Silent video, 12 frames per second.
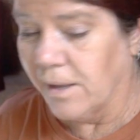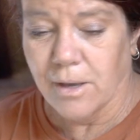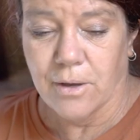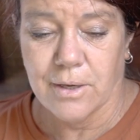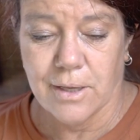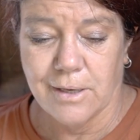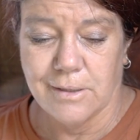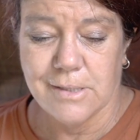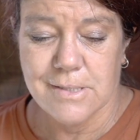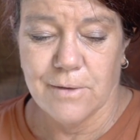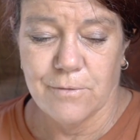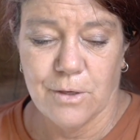Okay,
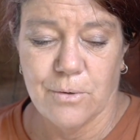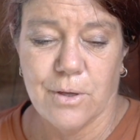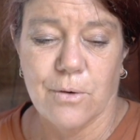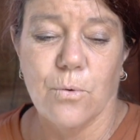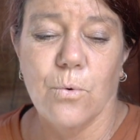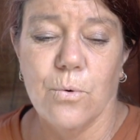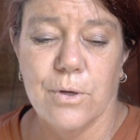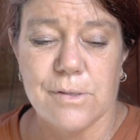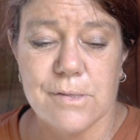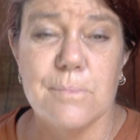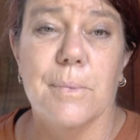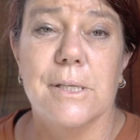let's have a look at
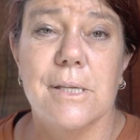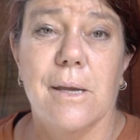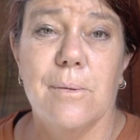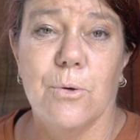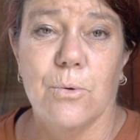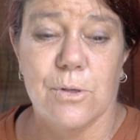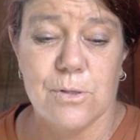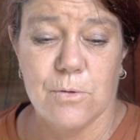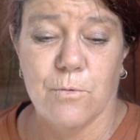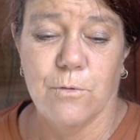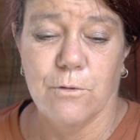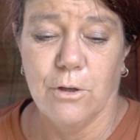August. My table is
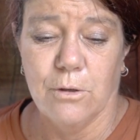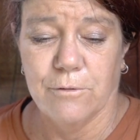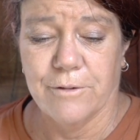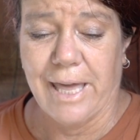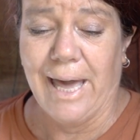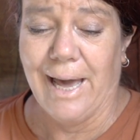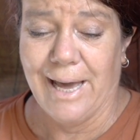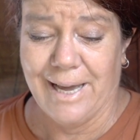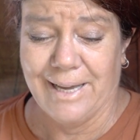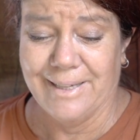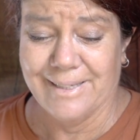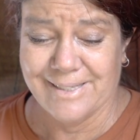full of
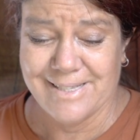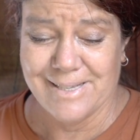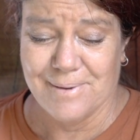cards.